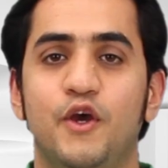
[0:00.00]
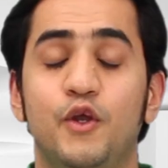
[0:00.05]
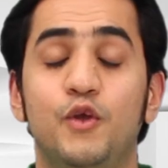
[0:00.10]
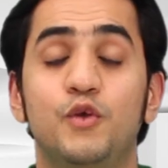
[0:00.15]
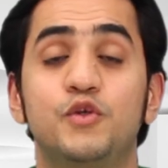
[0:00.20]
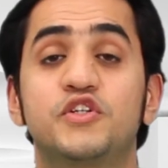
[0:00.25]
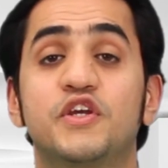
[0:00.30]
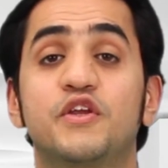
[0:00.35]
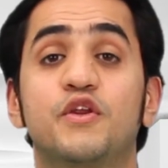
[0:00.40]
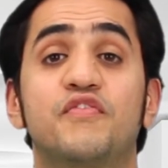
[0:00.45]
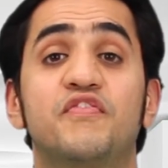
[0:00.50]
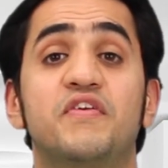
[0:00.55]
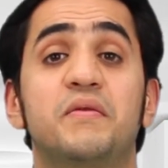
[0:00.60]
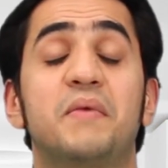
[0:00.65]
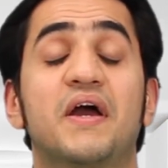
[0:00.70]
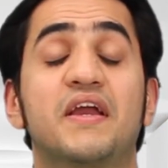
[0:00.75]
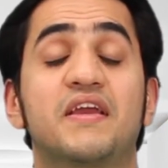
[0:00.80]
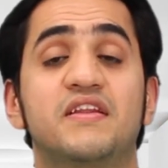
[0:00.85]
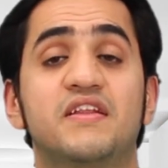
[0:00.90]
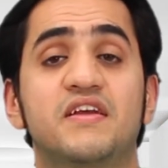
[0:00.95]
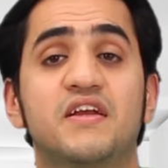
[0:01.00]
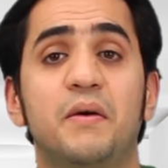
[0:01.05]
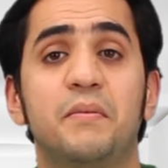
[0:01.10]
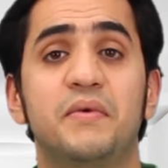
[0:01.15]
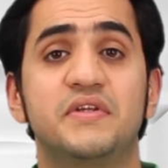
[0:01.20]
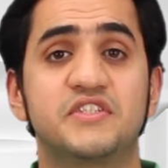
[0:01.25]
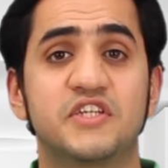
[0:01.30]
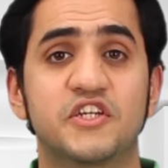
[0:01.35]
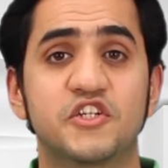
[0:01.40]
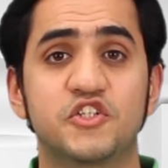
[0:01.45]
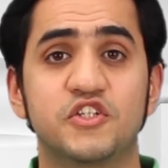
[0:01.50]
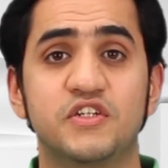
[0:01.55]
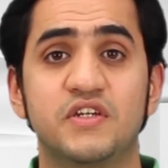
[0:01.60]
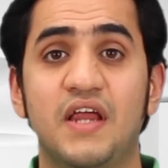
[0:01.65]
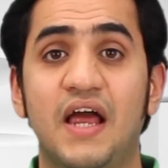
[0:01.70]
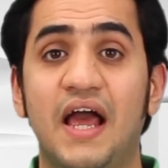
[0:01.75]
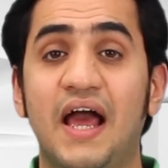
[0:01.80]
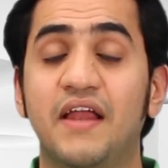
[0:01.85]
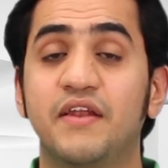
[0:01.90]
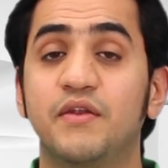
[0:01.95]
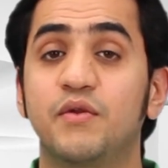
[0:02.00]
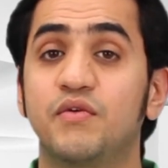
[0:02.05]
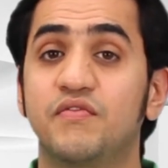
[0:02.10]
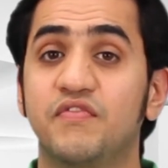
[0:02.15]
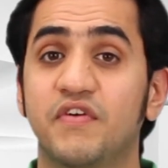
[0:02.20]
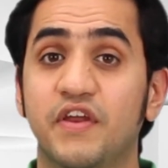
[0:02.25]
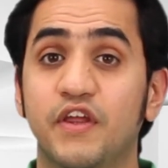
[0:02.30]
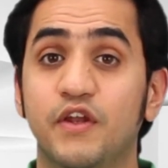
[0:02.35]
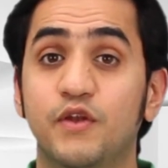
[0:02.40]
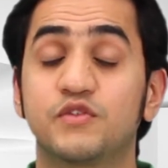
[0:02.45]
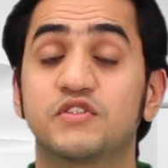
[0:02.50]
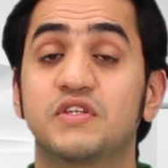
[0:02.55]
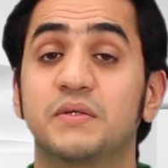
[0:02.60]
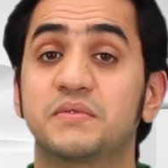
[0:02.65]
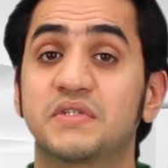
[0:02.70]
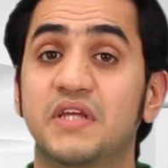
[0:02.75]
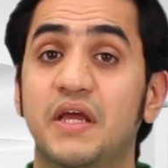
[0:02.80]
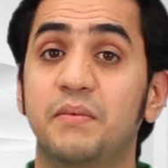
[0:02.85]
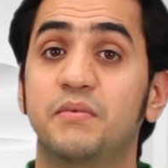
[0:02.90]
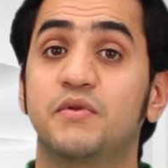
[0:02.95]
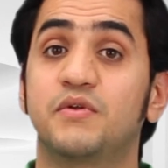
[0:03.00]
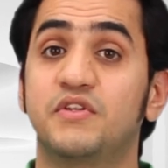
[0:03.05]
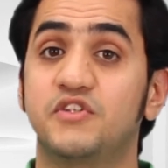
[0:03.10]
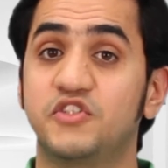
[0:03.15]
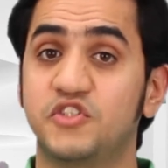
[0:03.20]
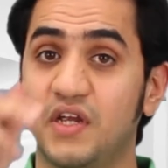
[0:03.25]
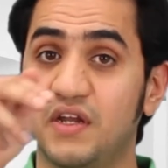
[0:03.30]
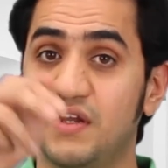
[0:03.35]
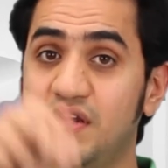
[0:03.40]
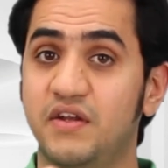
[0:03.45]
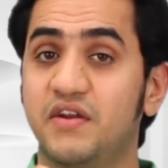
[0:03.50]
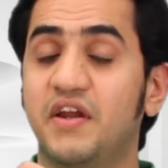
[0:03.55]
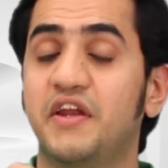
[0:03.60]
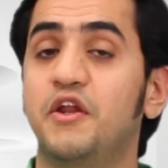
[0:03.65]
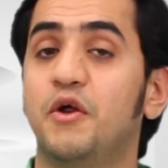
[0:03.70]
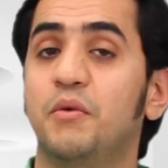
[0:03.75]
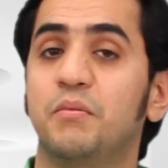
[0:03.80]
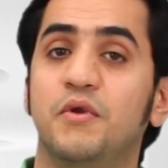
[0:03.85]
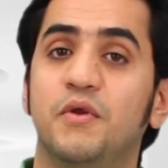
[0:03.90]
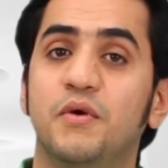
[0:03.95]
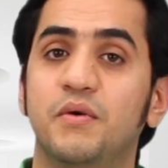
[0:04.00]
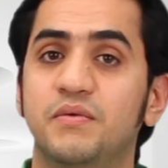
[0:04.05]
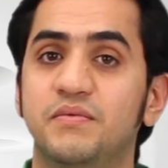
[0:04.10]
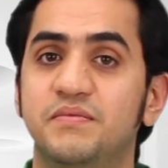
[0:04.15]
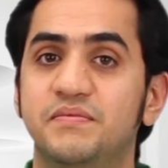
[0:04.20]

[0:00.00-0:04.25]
Do share your feedback in the comment section, and don't forget to subscribe to this channel right down below.